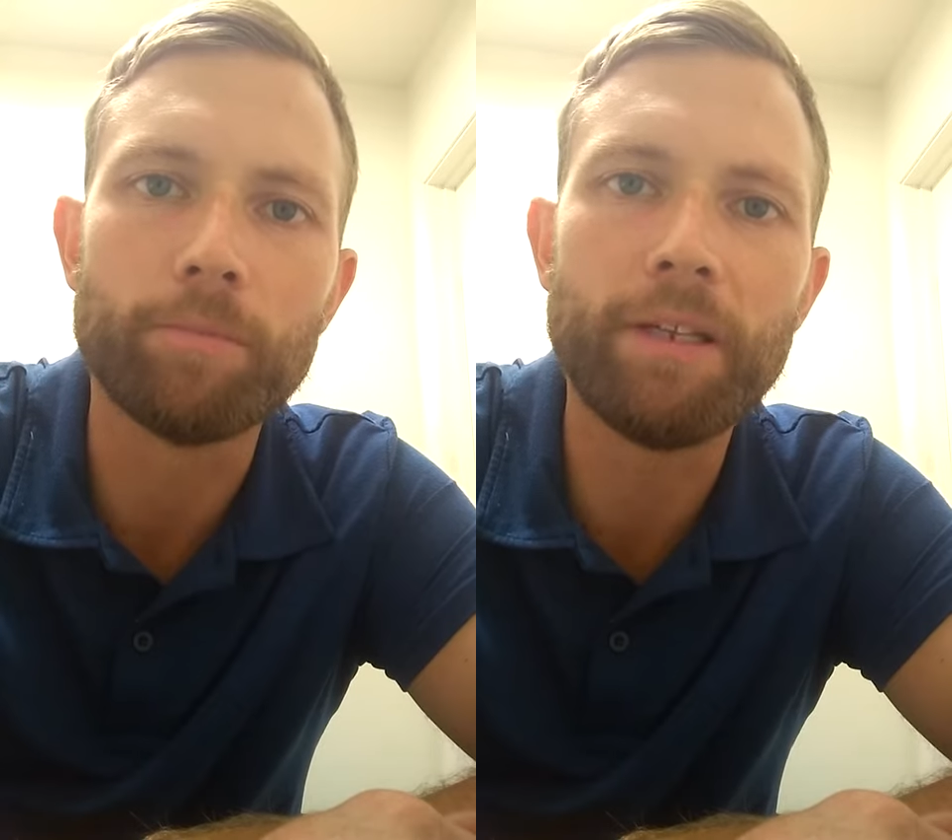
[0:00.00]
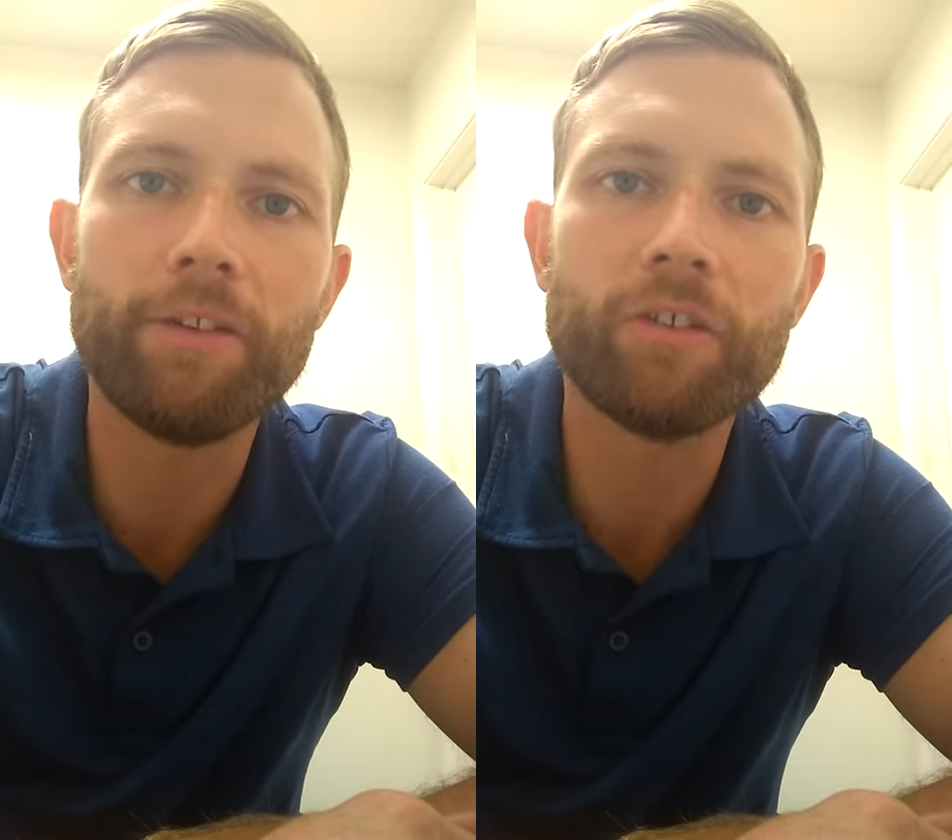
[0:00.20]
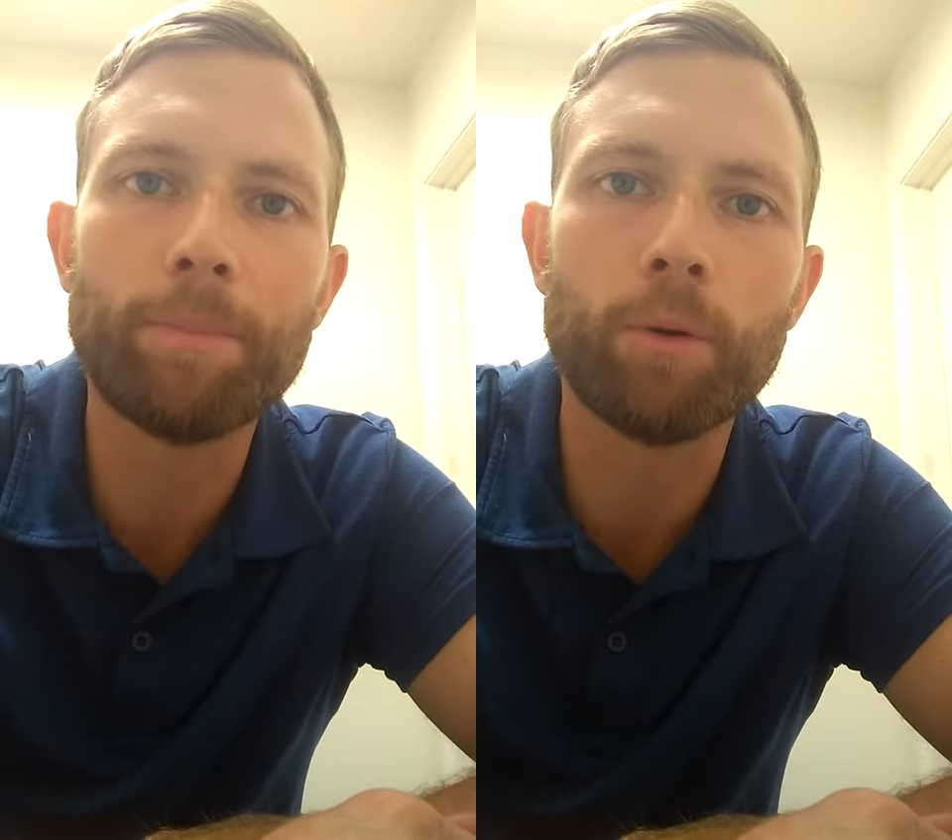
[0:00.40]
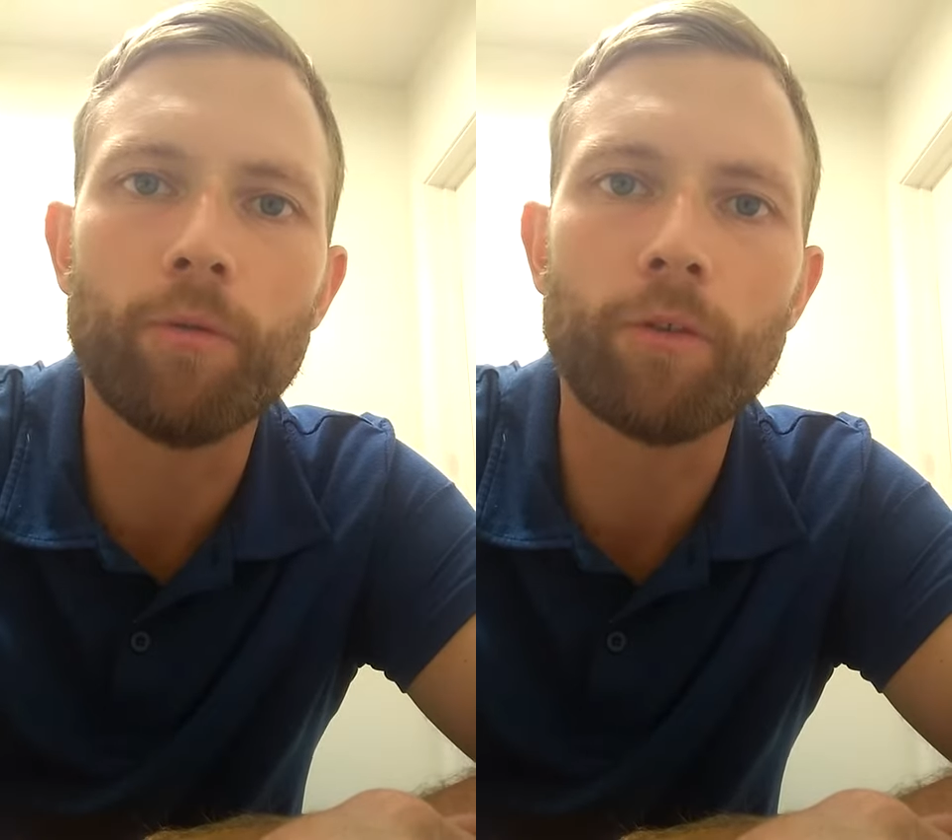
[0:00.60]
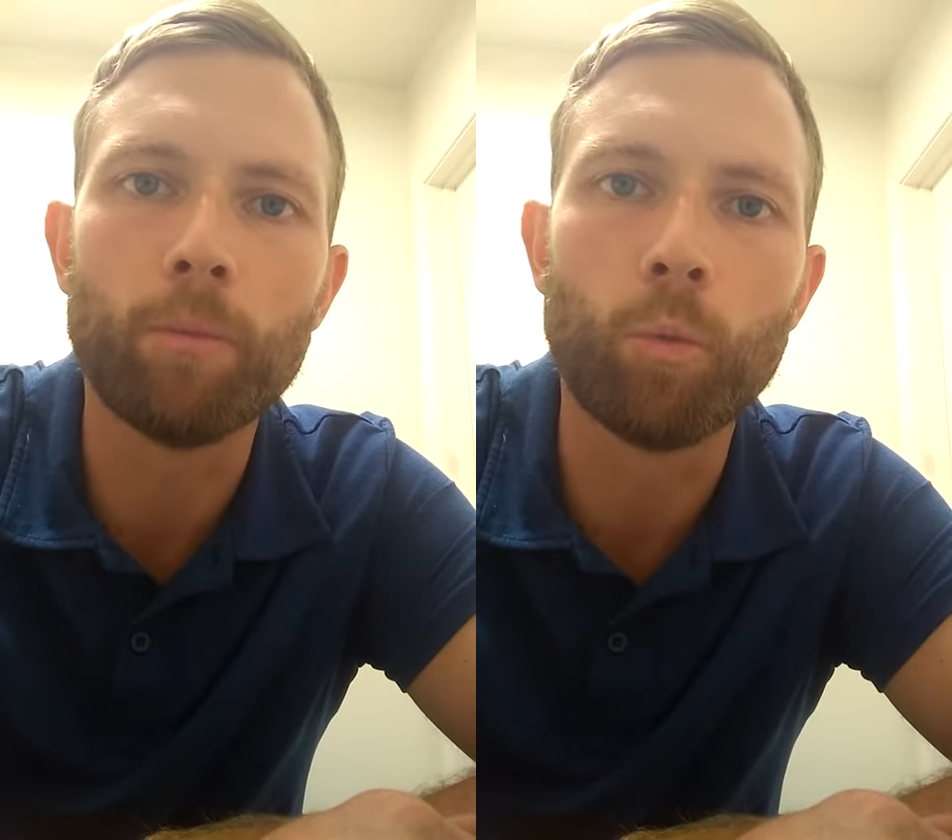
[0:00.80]
being
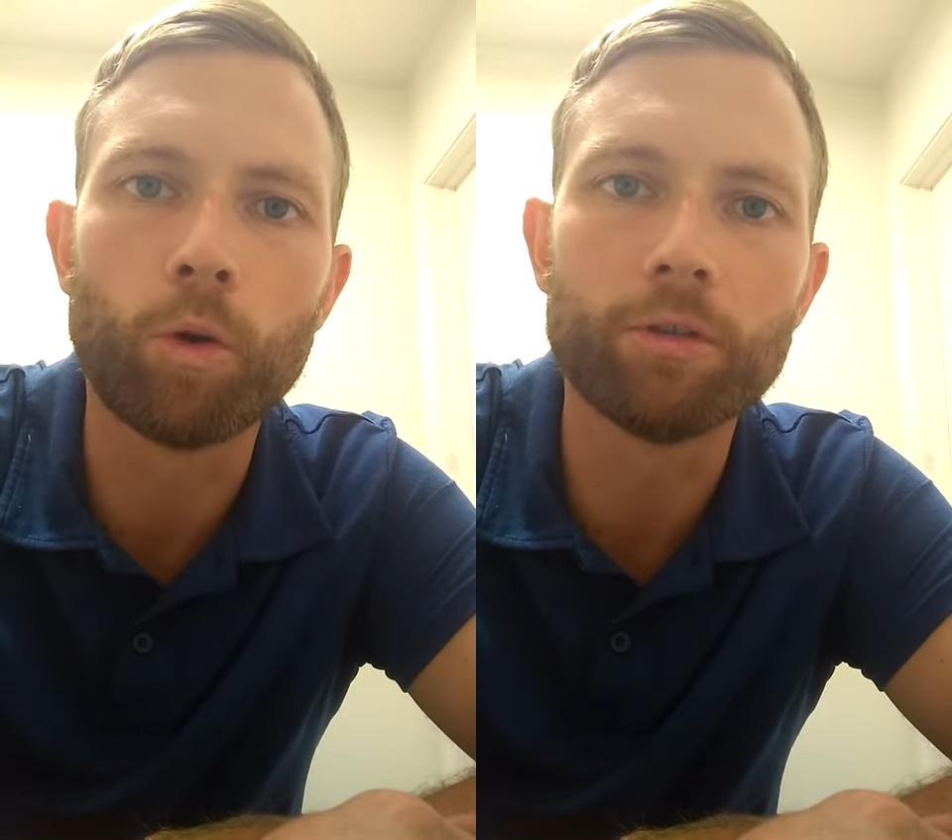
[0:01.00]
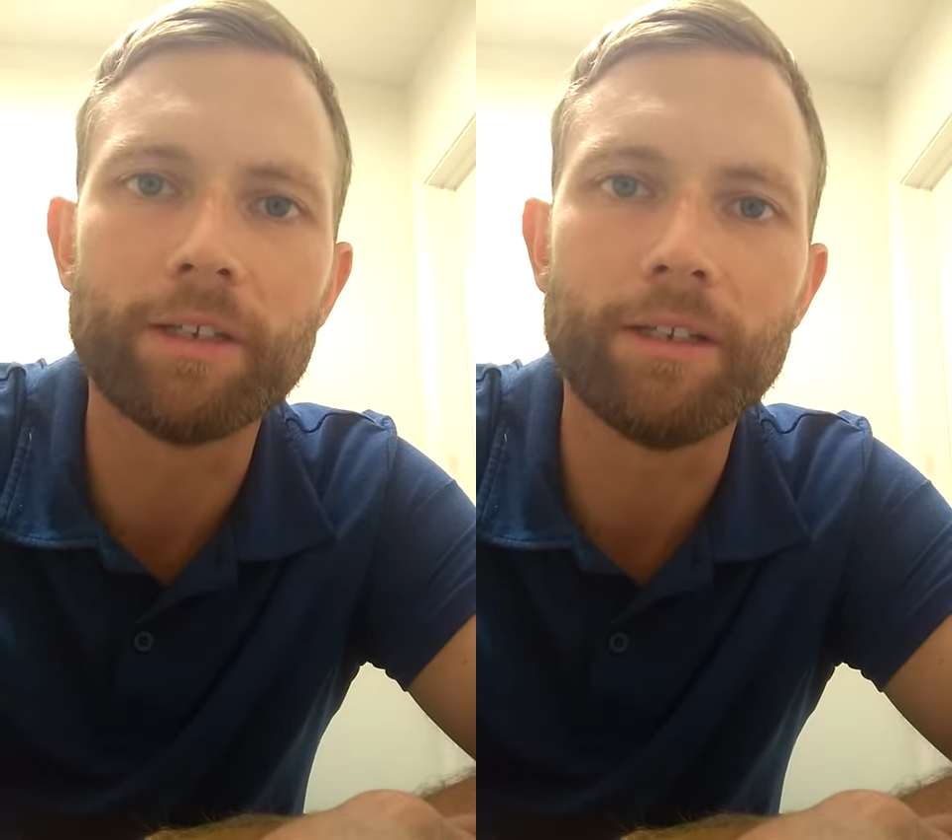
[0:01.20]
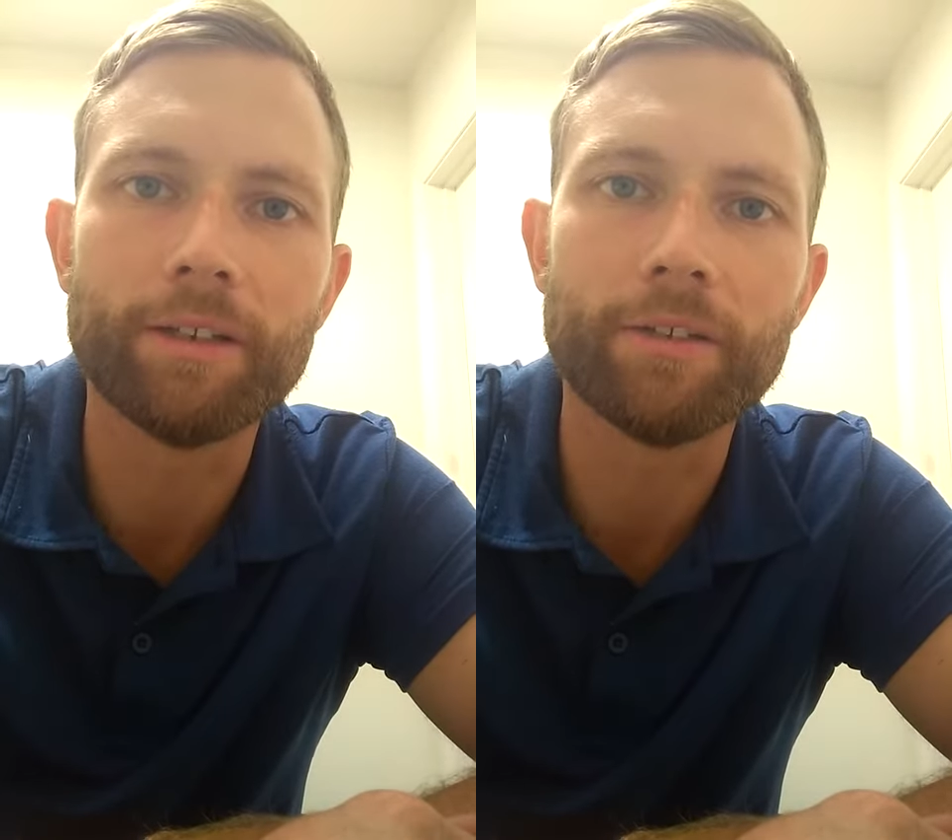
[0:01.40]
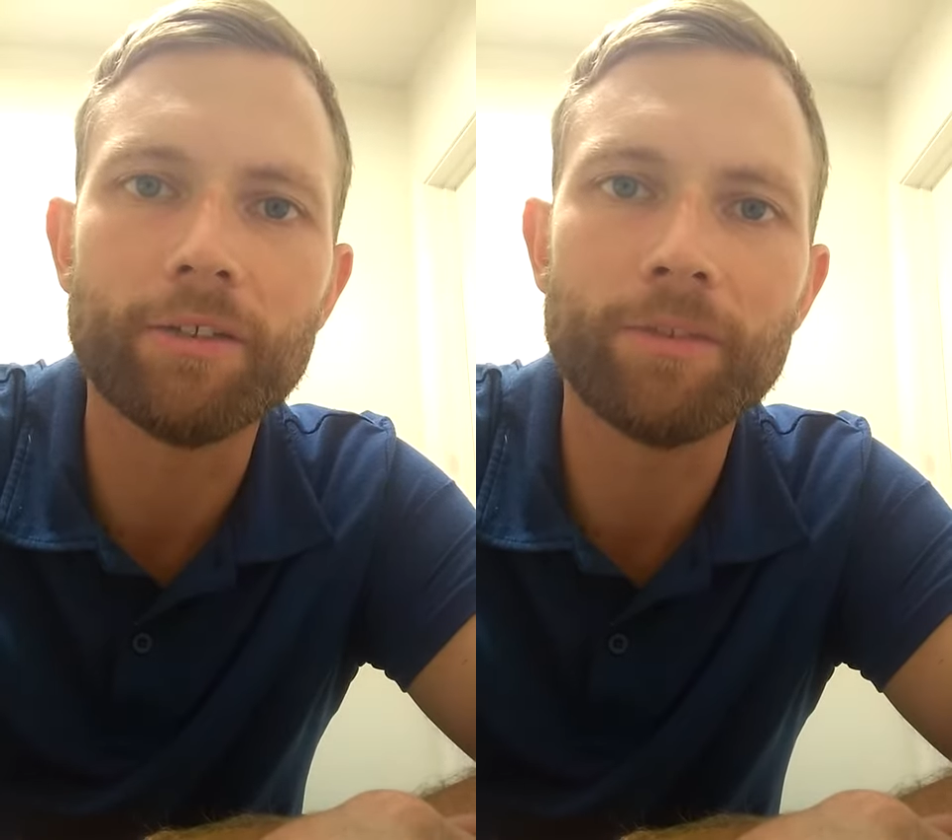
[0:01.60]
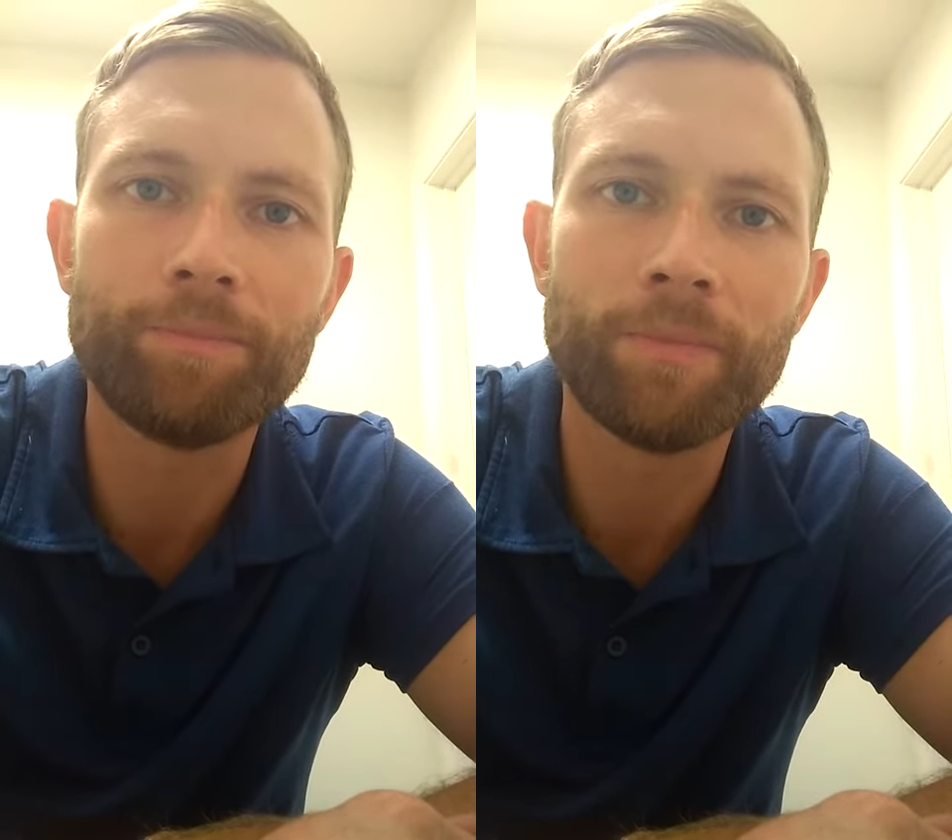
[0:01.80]
separate from
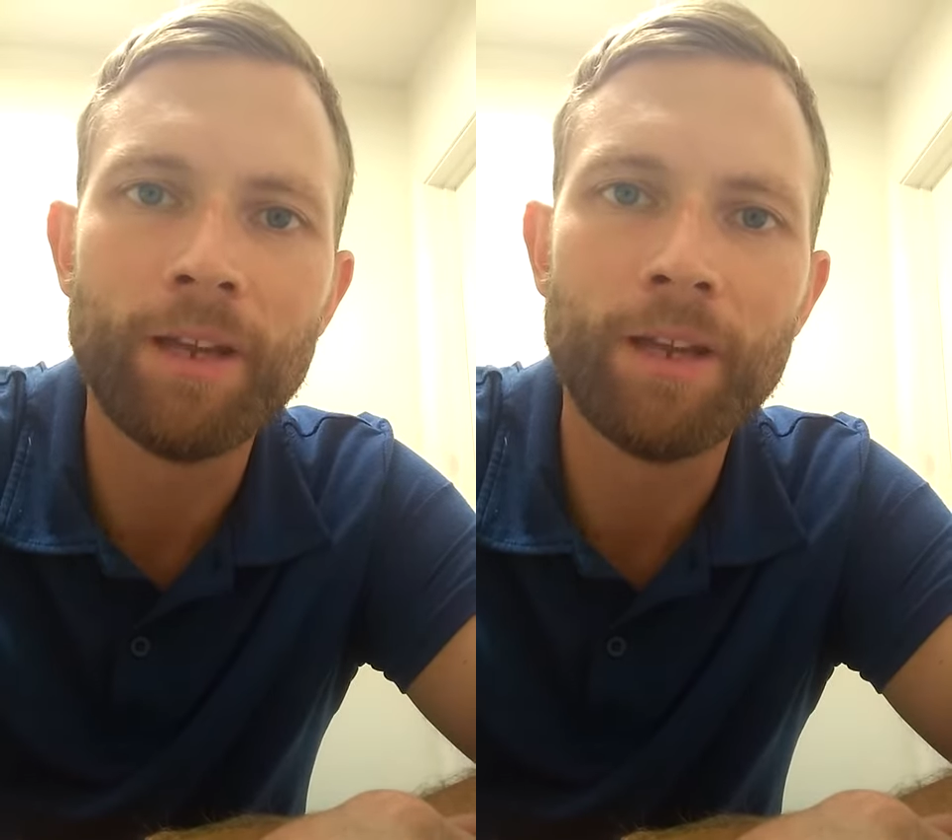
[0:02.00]
worldliness.